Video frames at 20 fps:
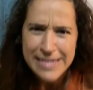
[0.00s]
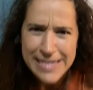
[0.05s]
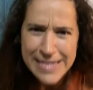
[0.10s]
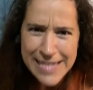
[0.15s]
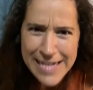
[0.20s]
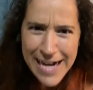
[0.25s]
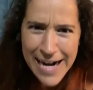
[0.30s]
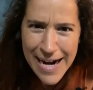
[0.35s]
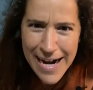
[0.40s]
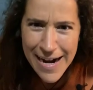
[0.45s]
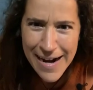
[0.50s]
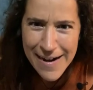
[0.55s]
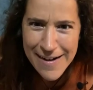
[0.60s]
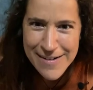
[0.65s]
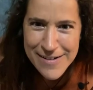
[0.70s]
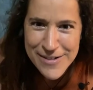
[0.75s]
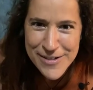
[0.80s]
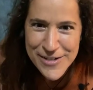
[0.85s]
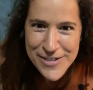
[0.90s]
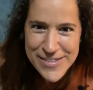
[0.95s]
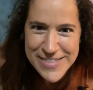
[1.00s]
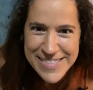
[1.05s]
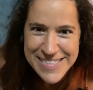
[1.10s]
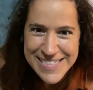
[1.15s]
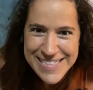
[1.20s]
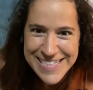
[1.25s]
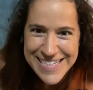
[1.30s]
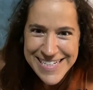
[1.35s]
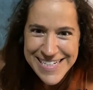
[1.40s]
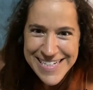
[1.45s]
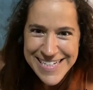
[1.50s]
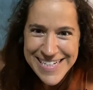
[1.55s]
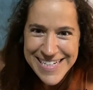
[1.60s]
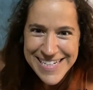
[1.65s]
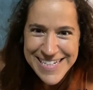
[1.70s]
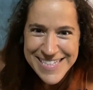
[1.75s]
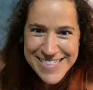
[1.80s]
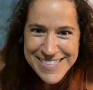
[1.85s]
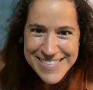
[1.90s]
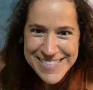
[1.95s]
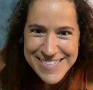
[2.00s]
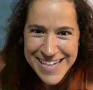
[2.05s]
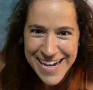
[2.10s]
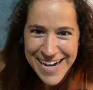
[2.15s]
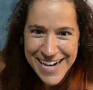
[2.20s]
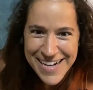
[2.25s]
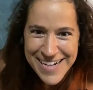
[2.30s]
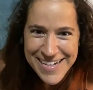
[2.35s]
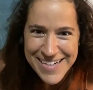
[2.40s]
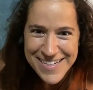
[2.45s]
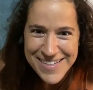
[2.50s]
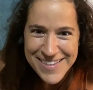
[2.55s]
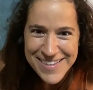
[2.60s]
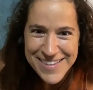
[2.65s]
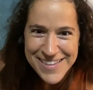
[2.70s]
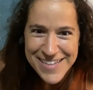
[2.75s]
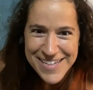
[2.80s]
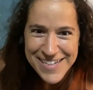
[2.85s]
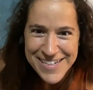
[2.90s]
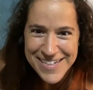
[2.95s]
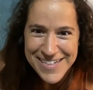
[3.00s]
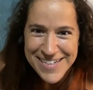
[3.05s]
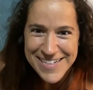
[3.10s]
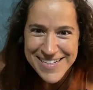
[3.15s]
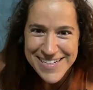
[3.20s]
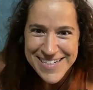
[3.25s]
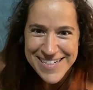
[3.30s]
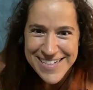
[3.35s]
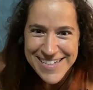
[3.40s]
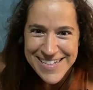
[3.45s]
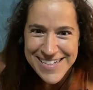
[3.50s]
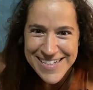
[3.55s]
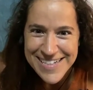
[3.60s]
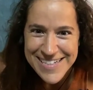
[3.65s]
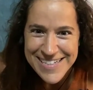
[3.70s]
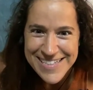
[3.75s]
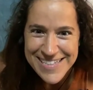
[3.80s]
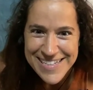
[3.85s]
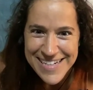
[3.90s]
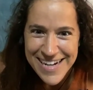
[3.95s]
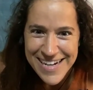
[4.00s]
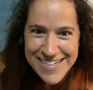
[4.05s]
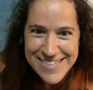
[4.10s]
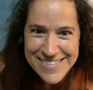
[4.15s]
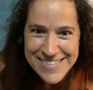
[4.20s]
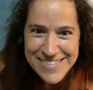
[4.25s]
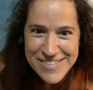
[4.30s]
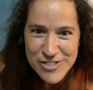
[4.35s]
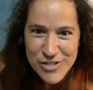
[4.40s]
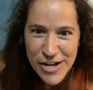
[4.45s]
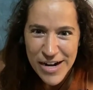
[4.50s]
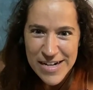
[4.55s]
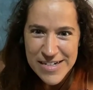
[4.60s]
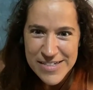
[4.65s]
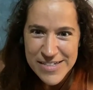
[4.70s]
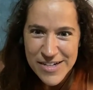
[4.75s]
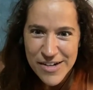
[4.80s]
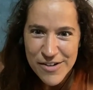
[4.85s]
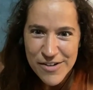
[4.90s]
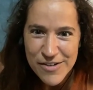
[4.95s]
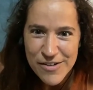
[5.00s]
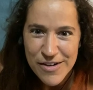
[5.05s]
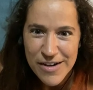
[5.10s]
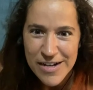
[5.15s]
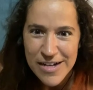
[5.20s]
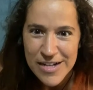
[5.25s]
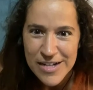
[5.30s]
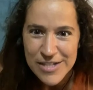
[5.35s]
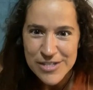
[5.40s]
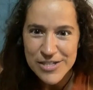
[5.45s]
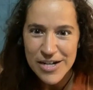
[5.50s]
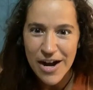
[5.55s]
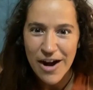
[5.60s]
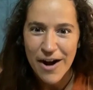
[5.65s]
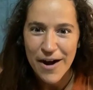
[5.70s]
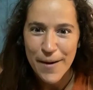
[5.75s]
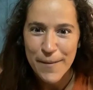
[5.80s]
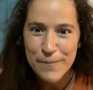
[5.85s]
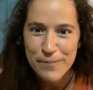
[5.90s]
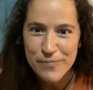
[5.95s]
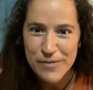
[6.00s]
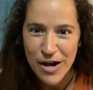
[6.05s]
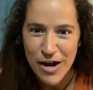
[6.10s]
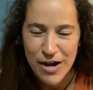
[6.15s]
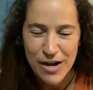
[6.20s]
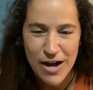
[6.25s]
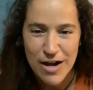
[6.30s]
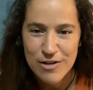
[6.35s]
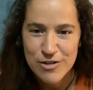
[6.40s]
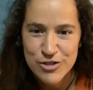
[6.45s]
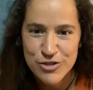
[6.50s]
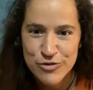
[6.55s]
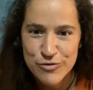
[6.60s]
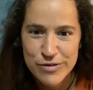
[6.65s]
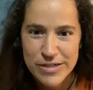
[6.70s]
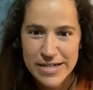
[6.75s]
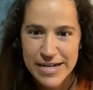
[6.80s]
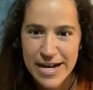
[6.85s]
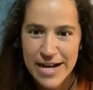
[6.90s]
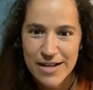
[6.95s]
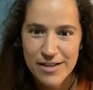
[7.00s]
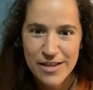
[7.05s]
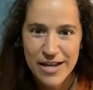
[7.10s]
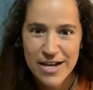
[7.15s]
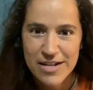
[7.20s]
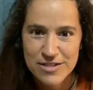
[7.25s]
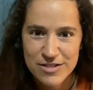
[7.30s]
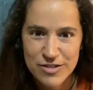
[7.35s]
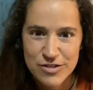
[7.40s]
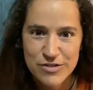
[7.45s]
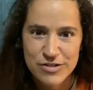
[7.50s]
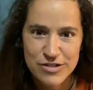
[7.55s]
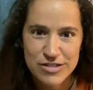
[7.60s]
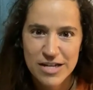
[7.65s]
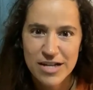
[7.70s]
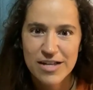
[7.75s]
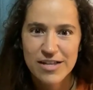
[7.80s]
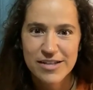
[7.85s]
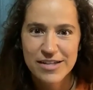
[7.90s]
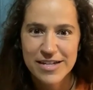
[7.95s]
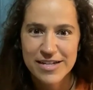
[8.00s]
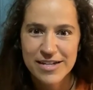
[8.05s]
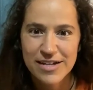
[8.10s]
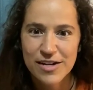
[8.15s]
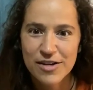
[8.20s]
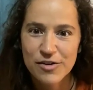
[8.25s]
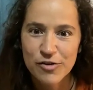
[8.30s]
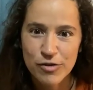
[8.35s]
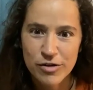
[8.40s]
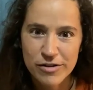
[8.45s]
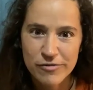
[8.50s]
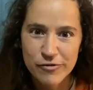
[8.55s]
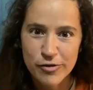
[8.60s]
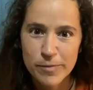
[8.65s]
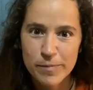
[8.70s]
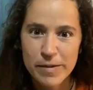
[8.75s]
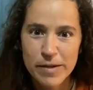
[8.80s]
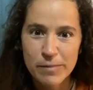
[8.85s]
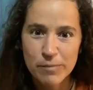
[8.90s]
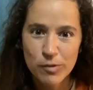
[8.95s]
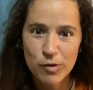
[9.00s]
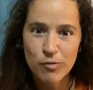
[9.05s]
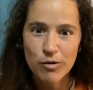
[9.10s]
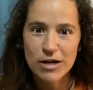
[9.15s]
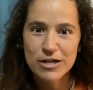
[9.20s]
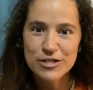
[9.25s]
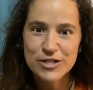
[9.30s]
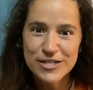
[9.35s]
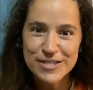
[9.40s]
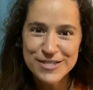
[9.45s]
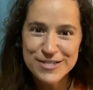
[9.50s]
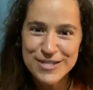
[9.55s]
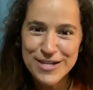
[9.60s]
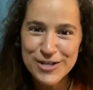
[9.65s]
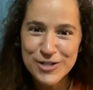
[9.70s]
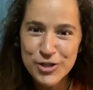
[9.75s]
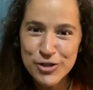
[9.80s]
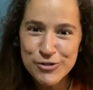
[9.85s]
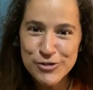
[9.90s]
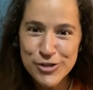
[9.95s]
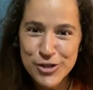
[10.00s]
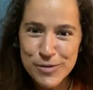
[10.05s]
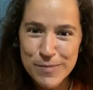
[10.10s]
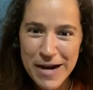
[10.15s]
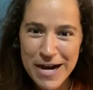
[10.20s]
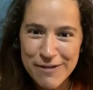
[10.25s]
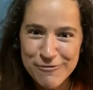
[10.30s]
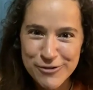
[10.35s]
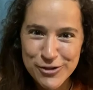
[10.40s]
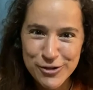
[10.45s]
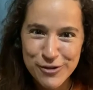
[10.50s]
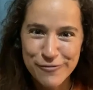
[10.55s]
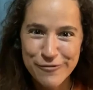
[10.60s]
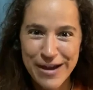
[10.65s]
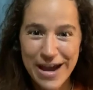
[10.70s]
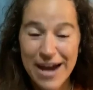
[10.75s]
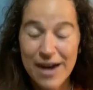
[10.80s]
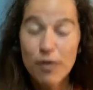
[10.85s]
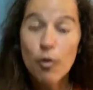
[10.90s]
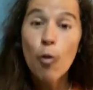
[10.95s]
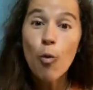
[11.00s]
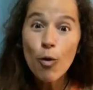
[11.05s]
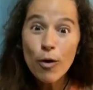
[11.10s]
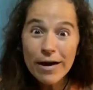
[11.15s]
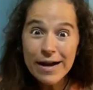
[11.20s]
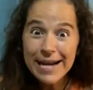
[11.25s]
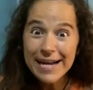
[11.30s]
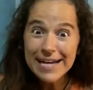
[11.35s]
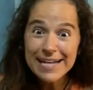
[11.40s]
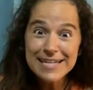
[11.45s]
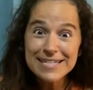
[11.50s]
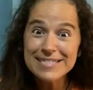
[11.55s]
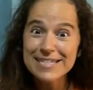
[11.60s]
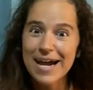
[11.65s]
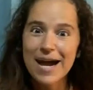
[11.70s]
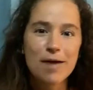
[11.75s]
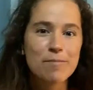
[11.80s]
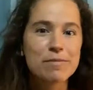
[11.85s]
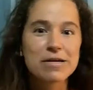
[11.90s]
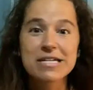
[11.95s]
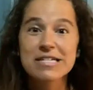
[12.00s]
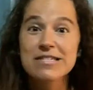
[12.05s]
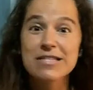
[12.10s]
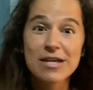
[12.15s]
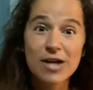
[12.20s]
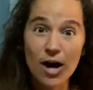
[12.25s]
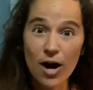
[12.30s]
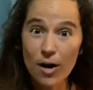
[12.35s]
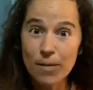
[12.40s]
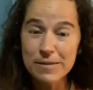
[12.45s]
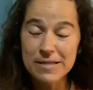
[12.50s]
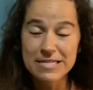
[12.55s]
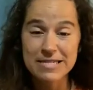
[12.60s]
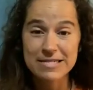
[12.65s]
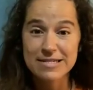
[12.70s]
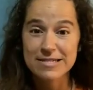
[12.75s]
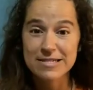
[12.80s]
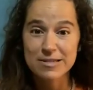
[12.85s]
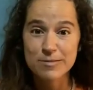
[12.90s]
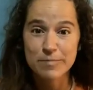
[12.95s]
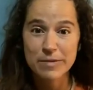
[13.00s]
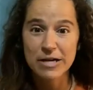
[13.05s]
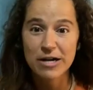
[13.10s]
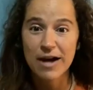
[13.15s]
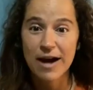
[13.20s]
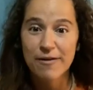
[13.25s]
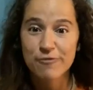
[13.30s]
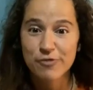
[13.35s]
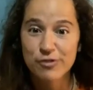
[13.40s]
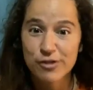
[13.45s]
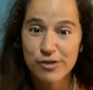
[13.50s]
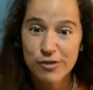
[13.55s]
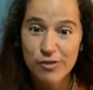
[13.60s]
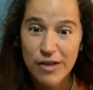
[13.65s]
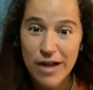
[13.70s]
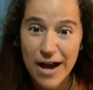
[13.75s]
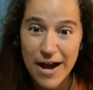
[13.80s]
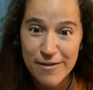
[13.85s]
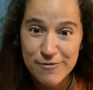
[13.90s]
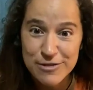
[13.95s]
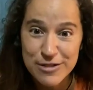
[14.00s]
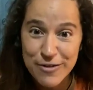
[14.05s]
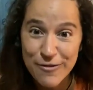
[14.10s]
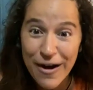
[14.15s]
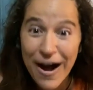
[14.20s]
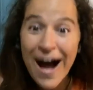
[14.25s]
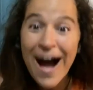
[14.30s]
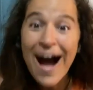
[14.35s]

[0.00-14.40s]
yeah, Christy is saying that, yes, tried to go. All right, all right, I'll just read it out loud so it's not like annoying for people watching this on YouTube after the fact or anytime because the comments disappear after the live. So,